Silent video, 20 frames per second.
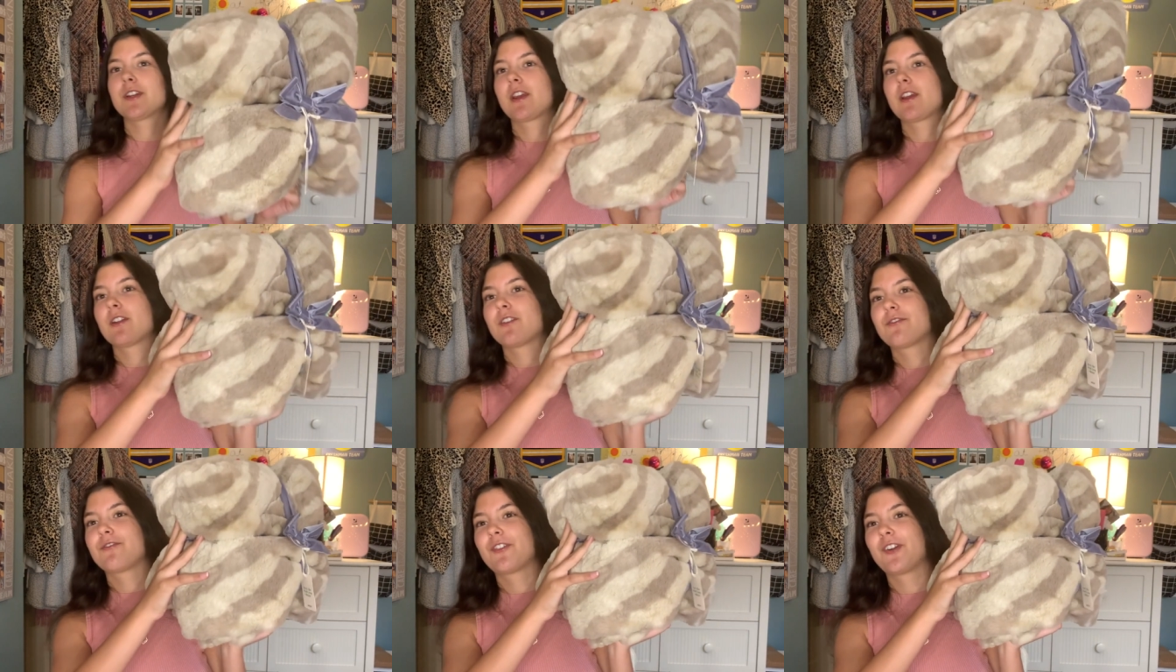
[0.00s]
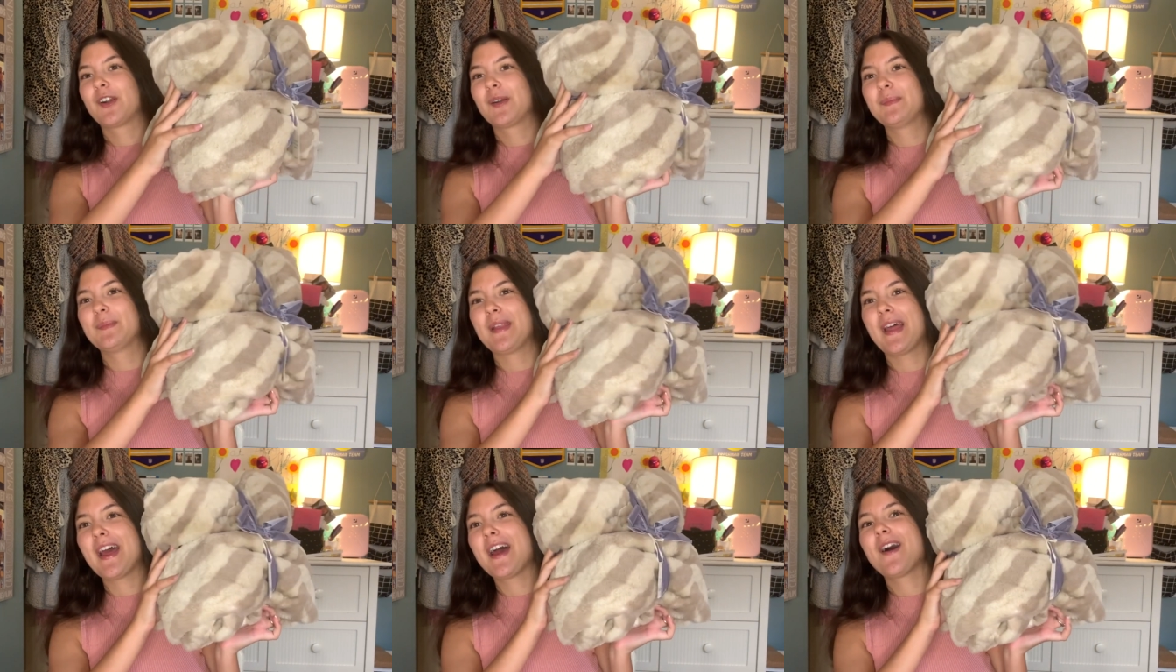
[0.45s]

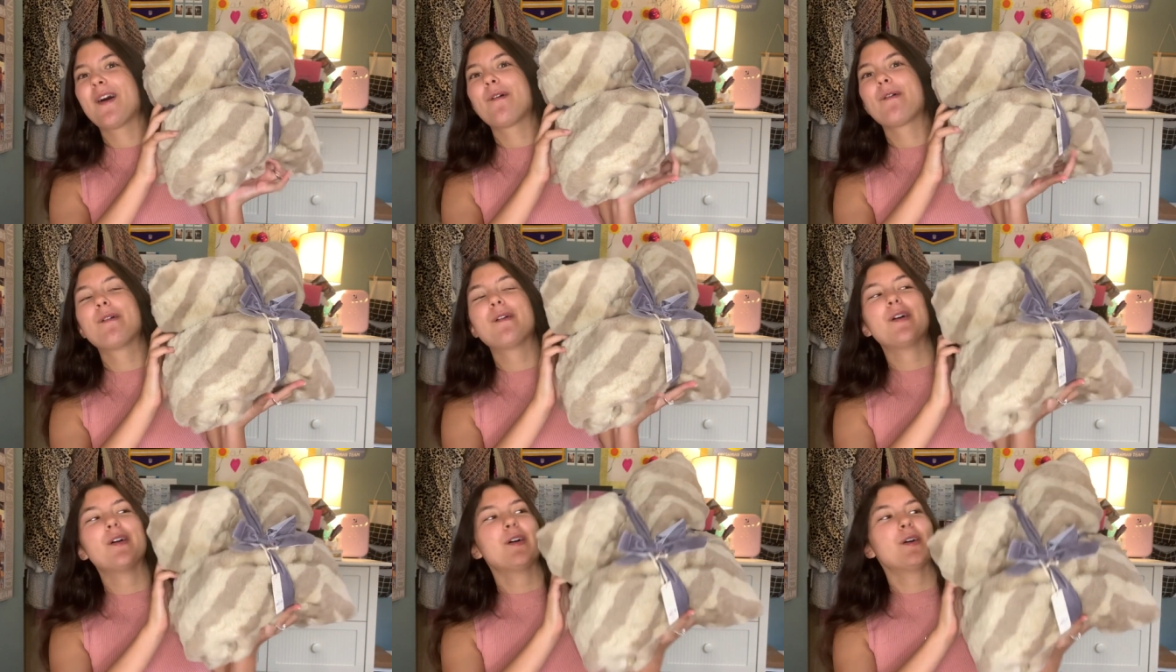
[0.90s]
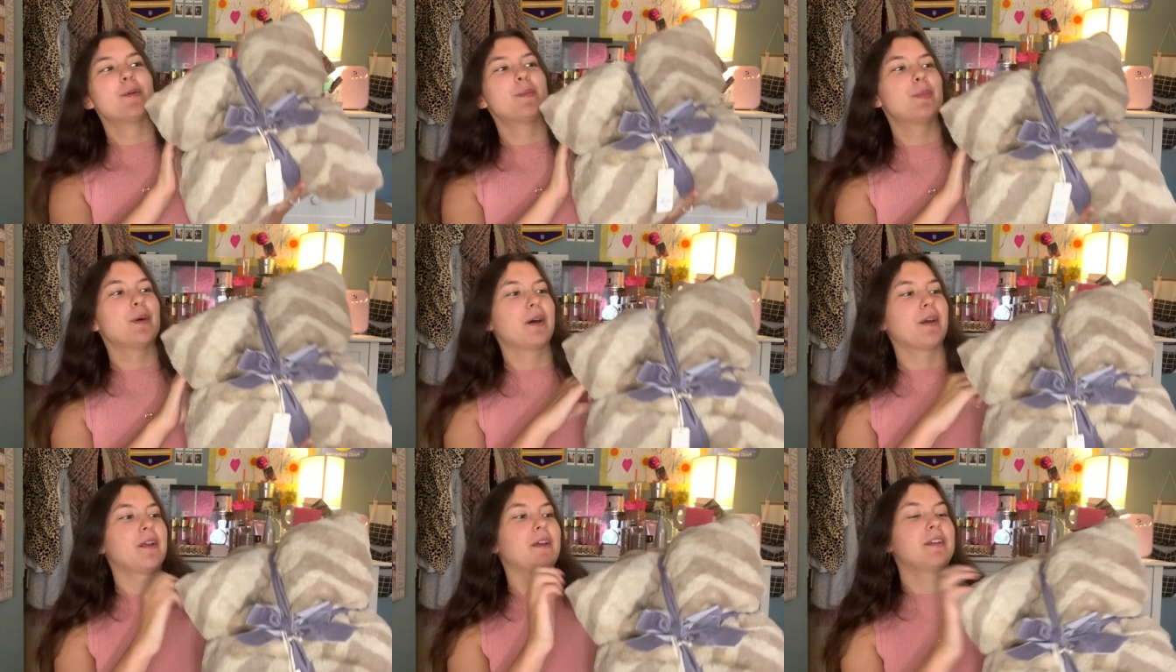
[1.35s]
confirm now,
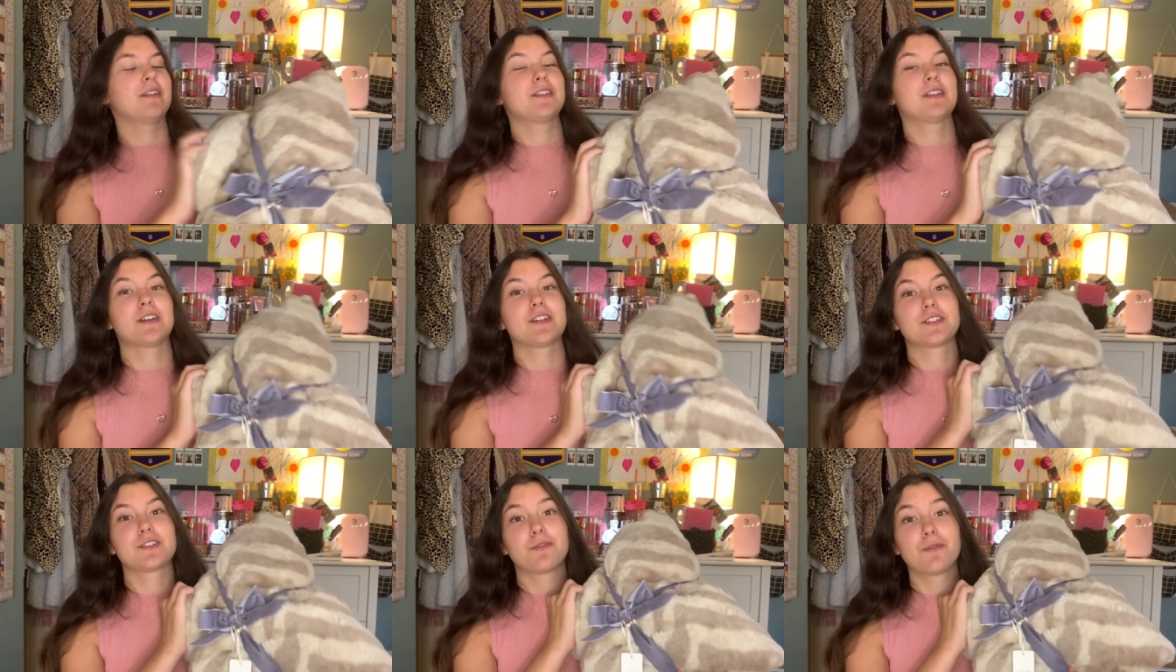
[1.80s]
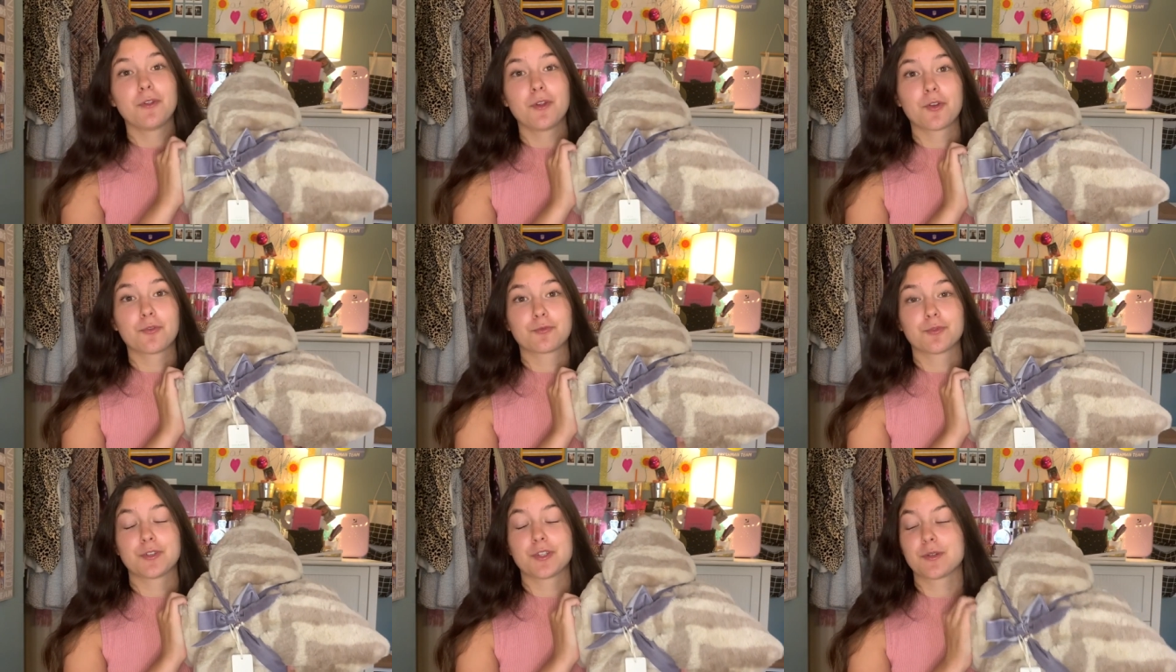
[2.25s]
but it does
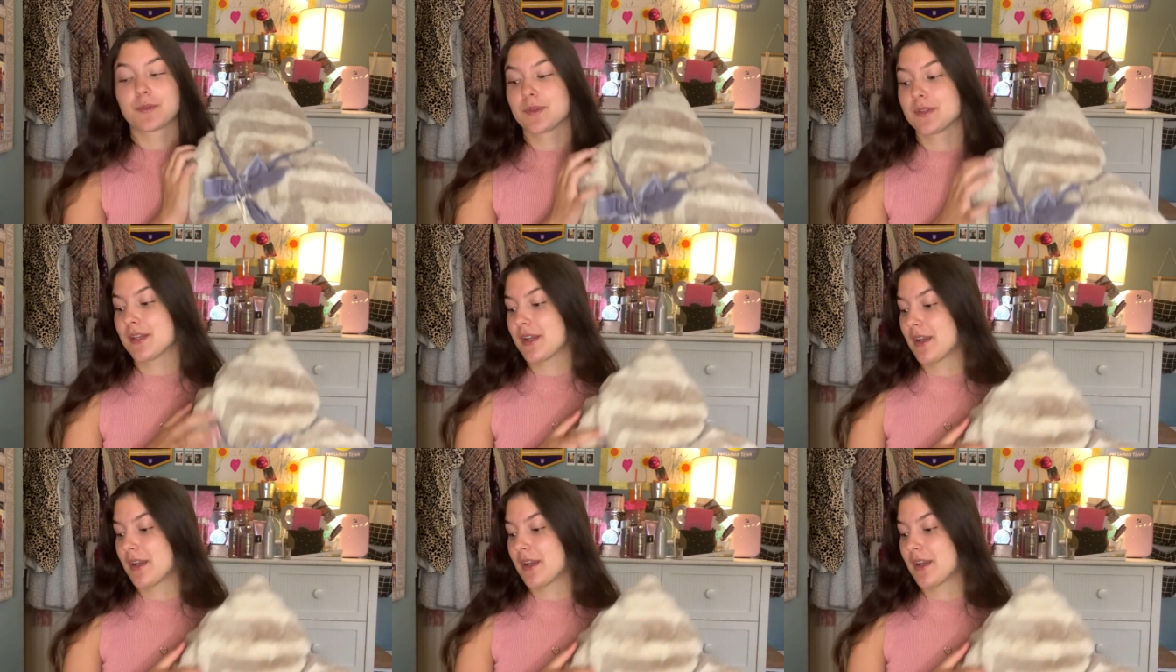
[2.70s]
feel really, really